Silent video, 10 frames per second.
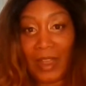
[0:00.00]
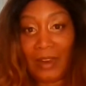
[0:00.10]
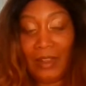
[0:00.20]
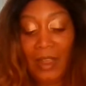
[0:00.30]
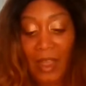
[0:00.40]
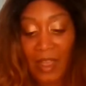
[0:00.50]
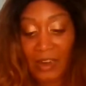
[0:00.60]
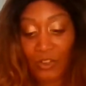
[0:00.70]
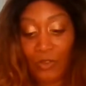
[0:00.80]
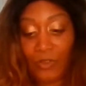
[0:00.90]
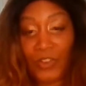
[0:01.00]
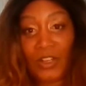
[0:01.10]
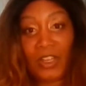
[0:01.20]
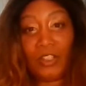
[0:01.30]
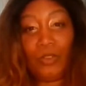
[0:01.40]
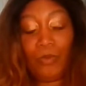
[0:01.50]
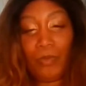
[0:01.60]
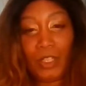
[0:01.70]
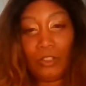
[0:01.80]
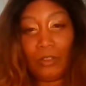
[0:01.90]
okay? And you feel like you've
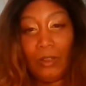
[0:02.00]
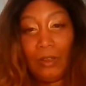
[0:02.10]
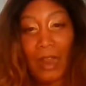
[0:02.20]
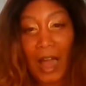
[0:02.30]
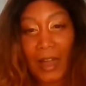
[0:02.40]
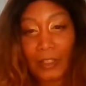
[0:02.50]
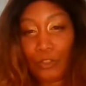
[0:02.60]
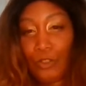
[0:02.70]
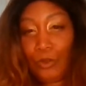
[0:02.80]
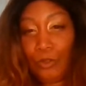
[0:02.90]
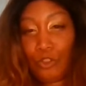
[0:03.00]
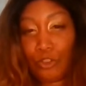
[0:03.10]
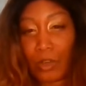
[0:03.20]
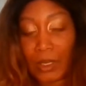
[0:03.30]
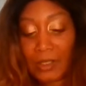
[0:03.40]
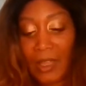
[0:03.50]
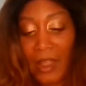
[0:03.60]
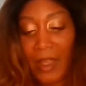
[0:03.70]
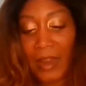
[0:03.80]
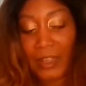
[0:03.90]
been lied to, tricked,
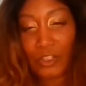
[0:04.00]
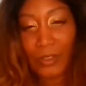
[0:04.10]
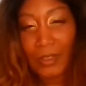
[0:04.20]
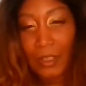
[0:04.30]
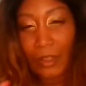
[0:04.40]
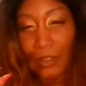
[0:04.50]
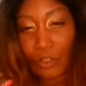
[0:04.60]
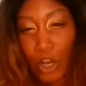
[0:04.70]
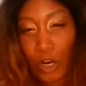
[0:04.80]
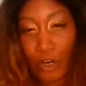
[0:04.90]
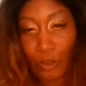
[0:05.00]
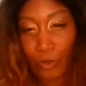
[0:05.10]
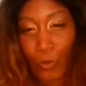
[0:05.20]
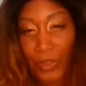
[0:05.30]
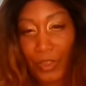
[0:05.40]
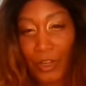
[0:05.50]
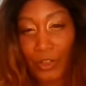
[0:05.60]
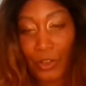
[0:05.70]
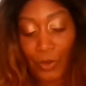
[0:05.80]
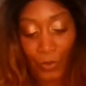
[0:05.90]
and I just see this hurt
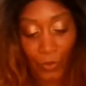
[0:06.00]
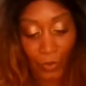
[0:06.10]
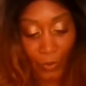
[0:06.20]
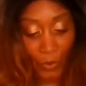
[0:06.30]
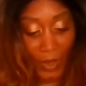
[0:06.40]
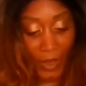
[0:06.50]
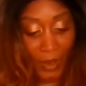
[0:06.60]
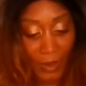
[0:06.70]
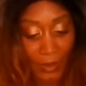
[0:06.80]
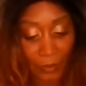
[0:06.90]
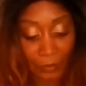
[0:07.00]
within you, okay?